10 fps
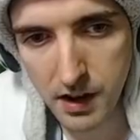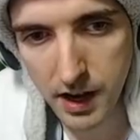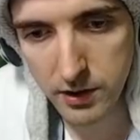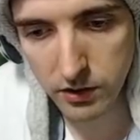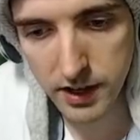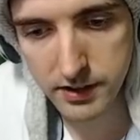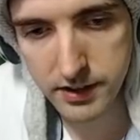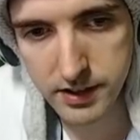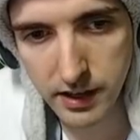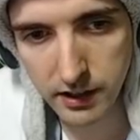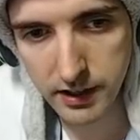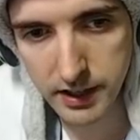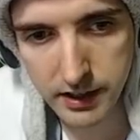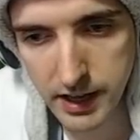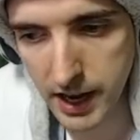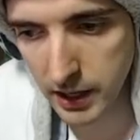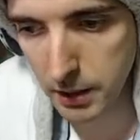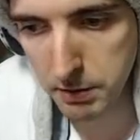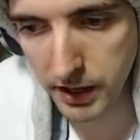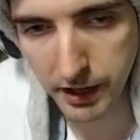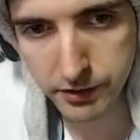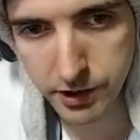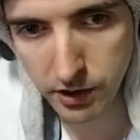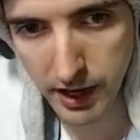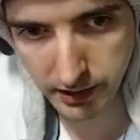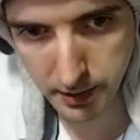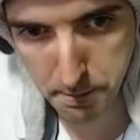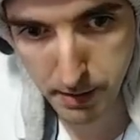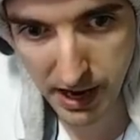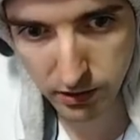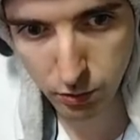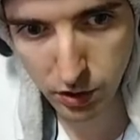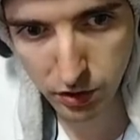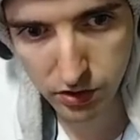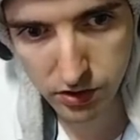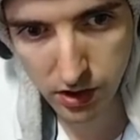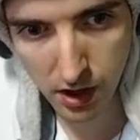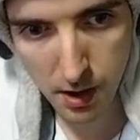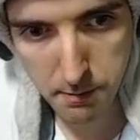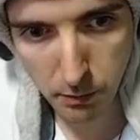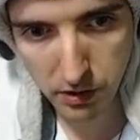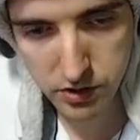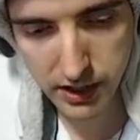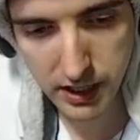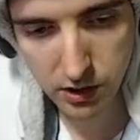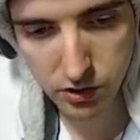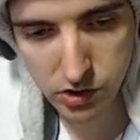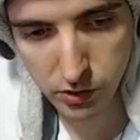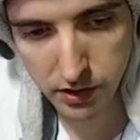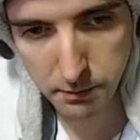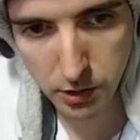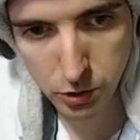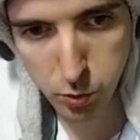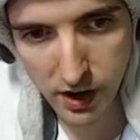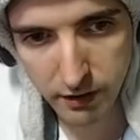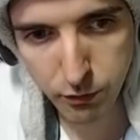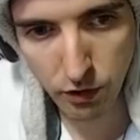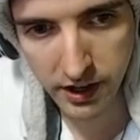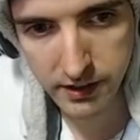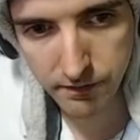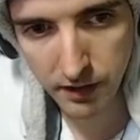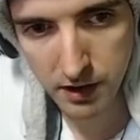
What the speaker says: I don't necessarily think the Hail of Blades are, like, the best runes. But once you get used to them, they're quite fun.